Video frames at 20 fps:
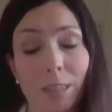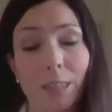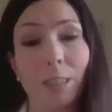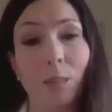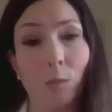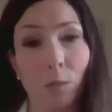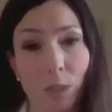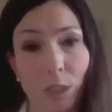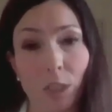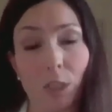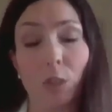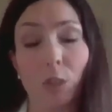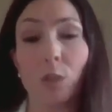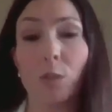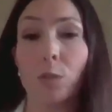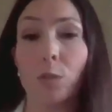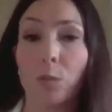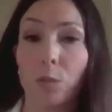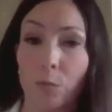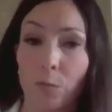in order
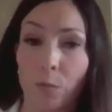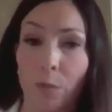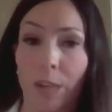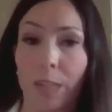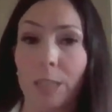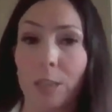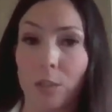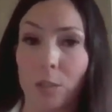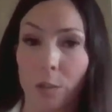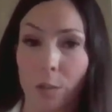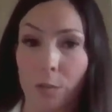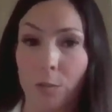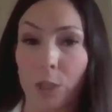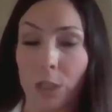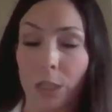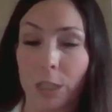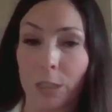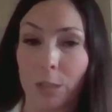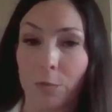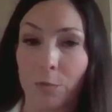to find solutions